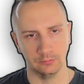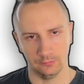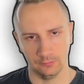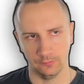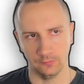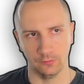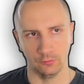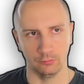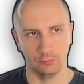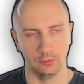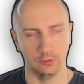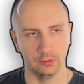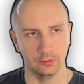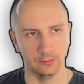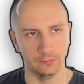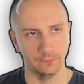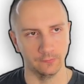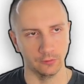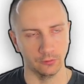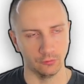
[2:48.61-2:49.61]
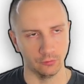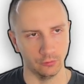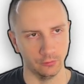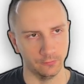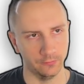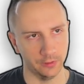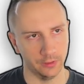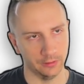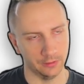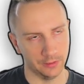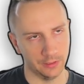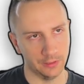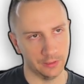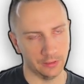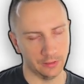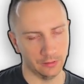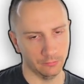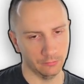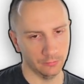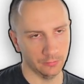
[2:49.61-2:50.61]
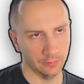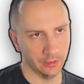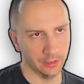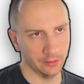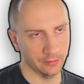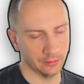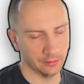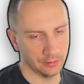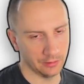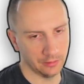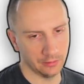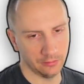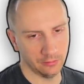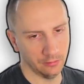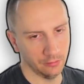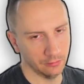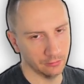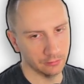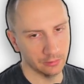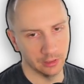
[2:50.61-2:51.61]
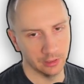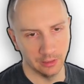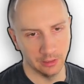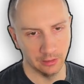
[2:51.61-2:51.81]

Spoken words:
through the virtual file system layers, so